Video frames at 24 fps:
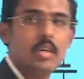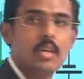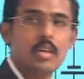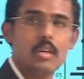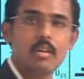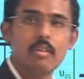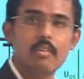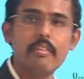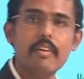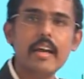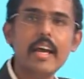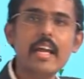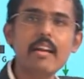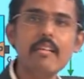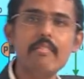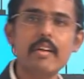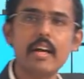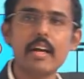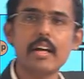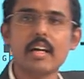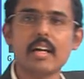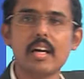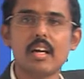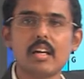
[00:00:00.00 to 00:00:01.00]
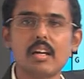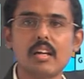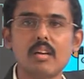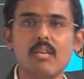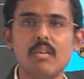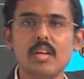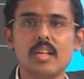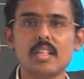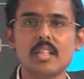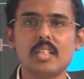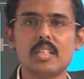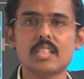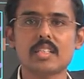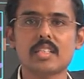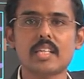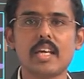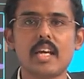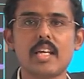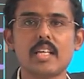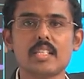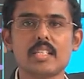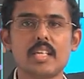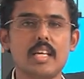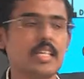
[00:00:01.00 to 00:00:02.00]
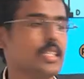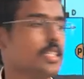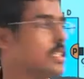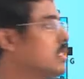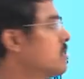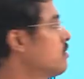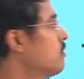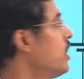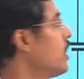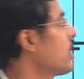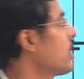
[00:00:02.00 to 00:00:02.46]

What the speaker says: Where we are controlling these cases, we are